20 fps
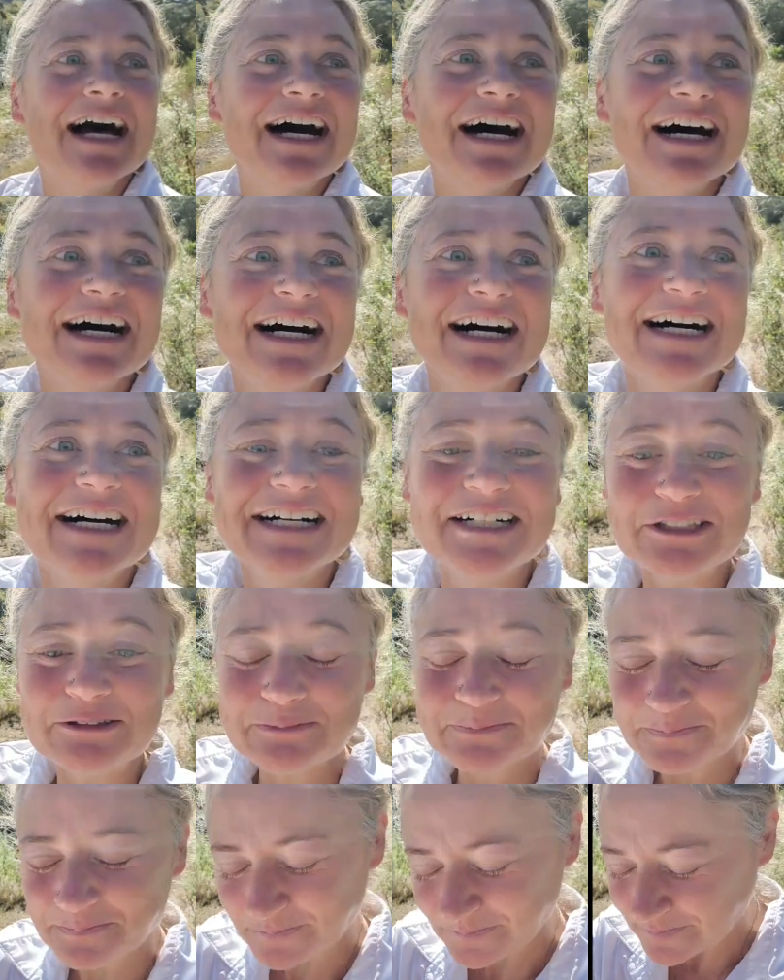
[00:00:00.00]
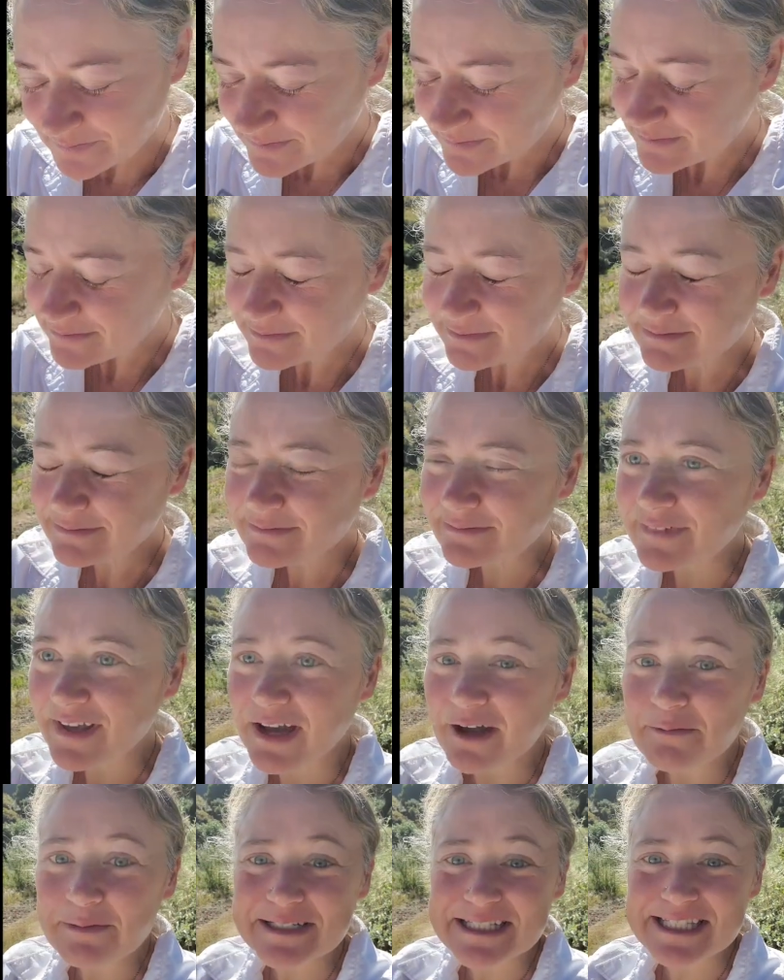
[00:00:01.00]

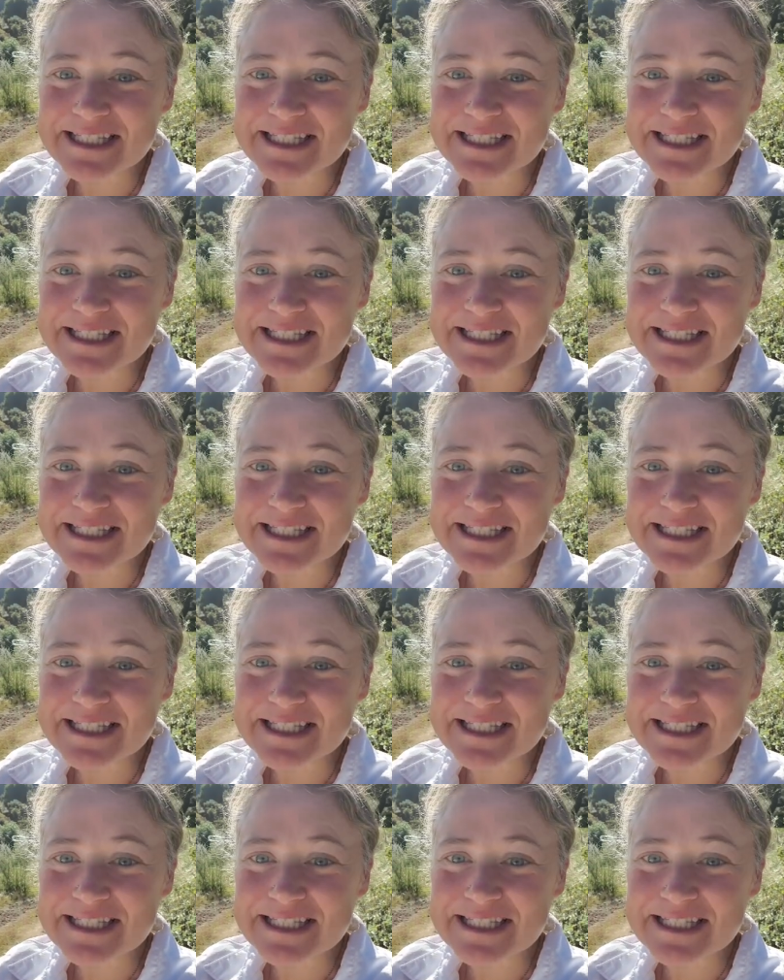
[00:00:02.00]
I've been